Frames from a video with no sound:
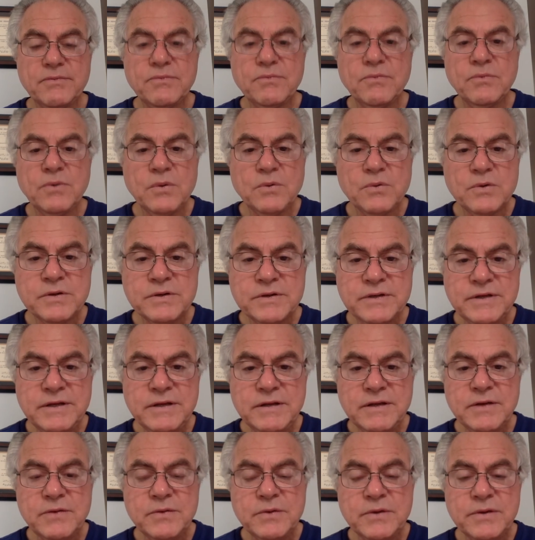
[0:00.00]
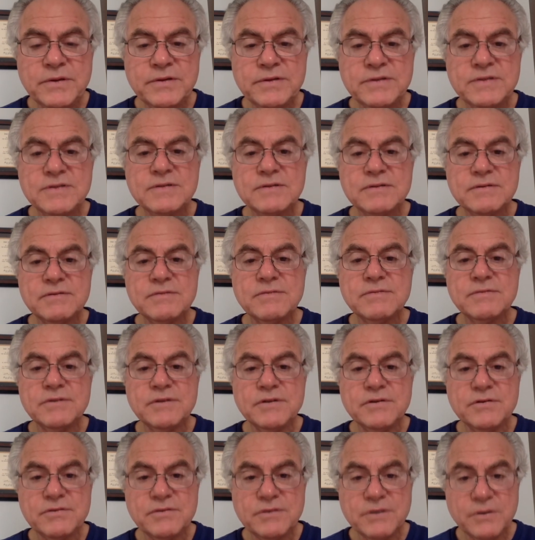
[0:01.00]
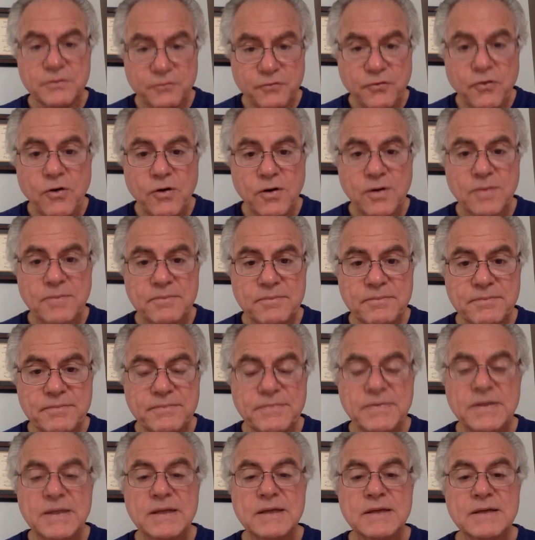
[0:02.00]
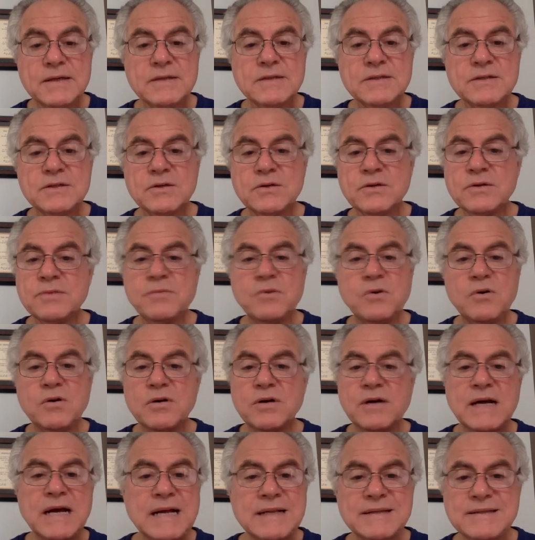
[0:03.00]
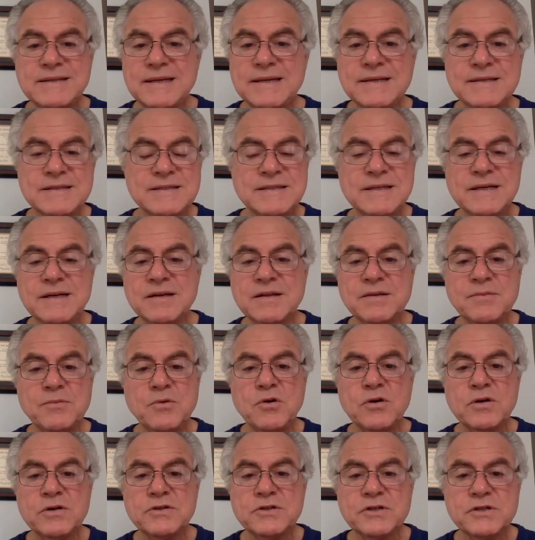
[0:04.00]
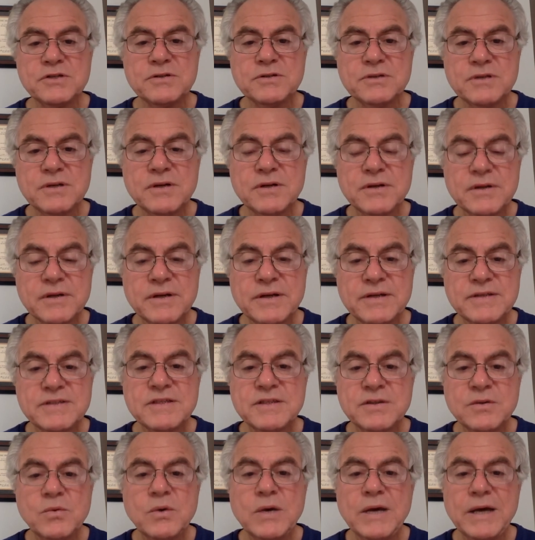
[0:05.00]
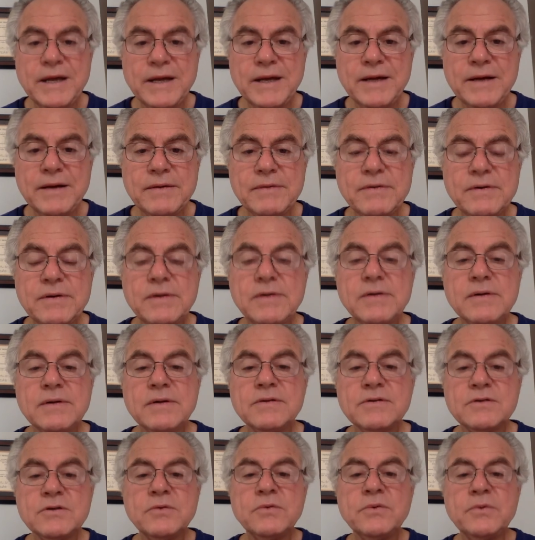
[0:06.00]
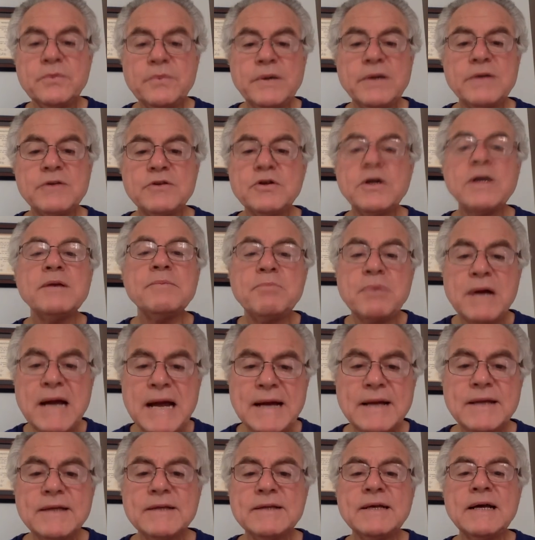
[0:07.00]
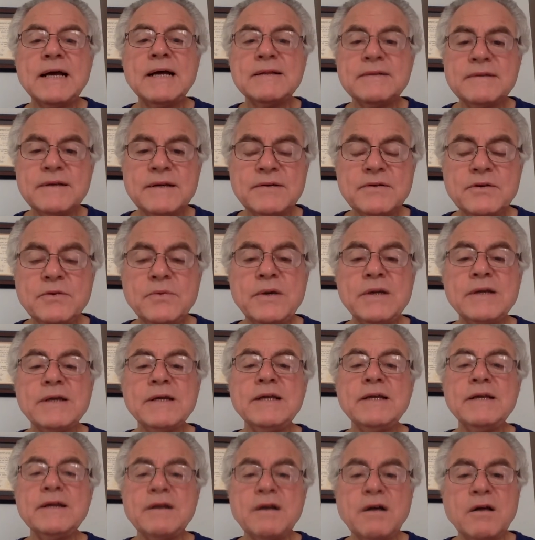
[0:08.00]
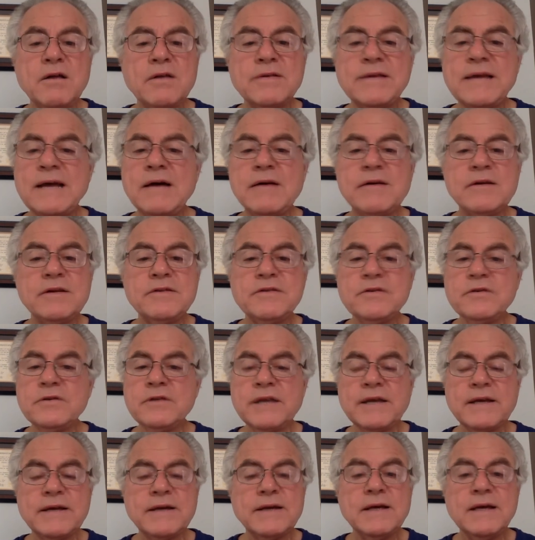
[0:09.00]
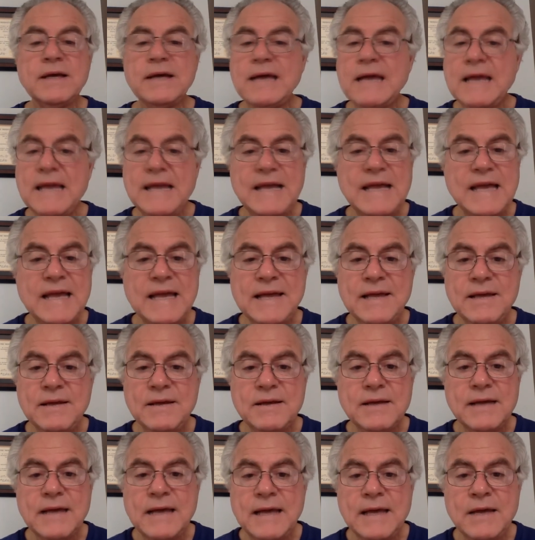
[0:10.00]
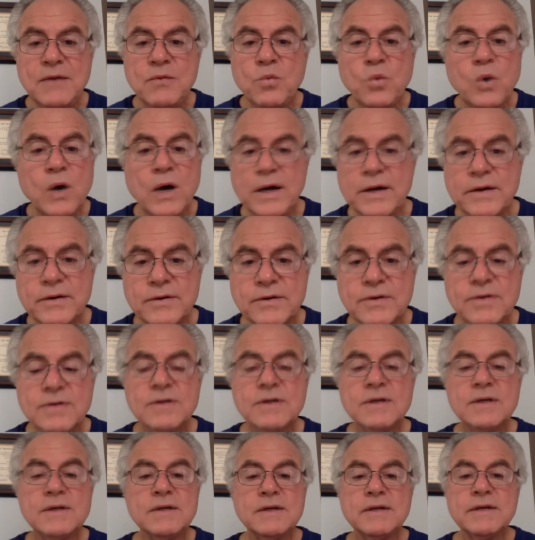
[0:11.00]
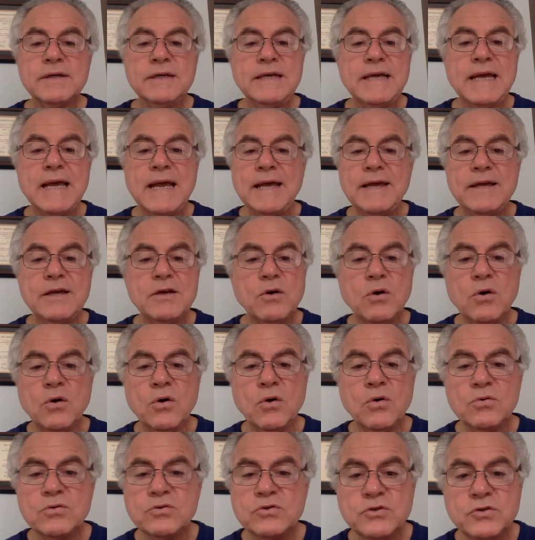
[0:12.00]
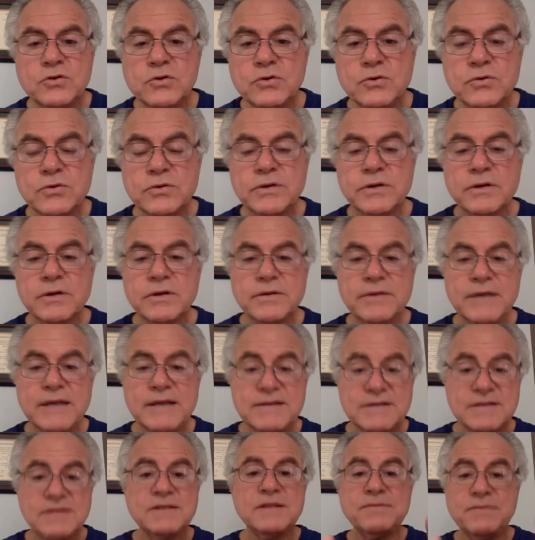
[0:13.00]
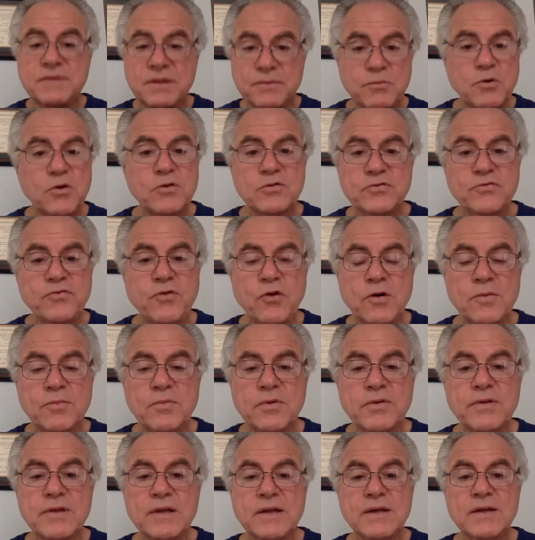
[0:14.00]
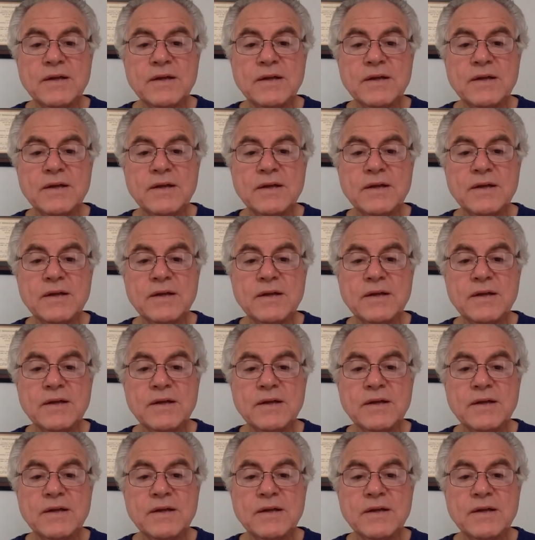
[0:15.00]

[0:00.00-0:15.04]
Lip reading: what we're dealing with is the form. So the more content is there, the more it just gets in the way. So we want to try to bracket content. You want to get it all down into like AAA1 or EAO2. You know, that's the most formal